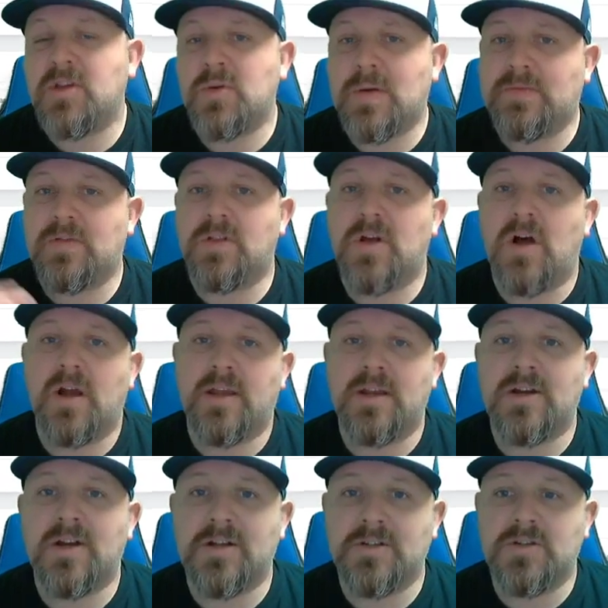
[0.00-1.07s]
You have to log
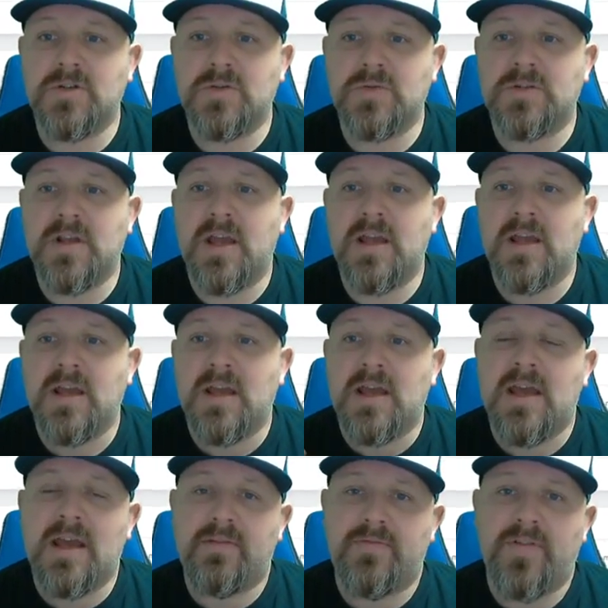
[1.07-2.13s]
in on Tuesday
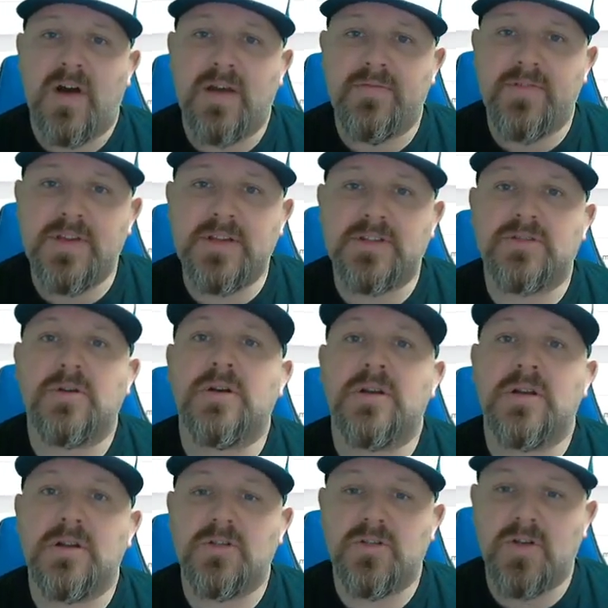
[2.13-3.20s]
at 5 Eastern
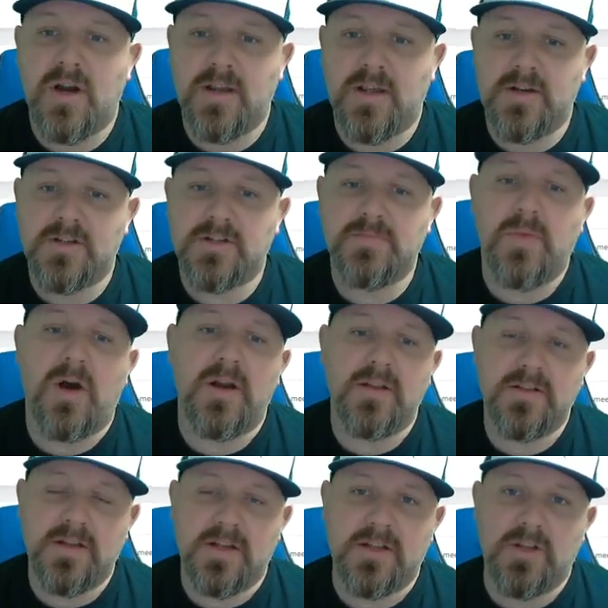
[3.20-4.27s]
to try to get a spot.
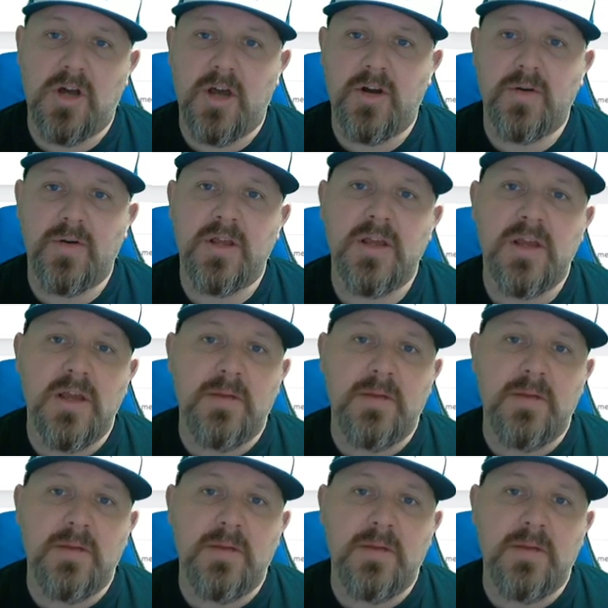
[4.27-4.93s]
It's like a lottery.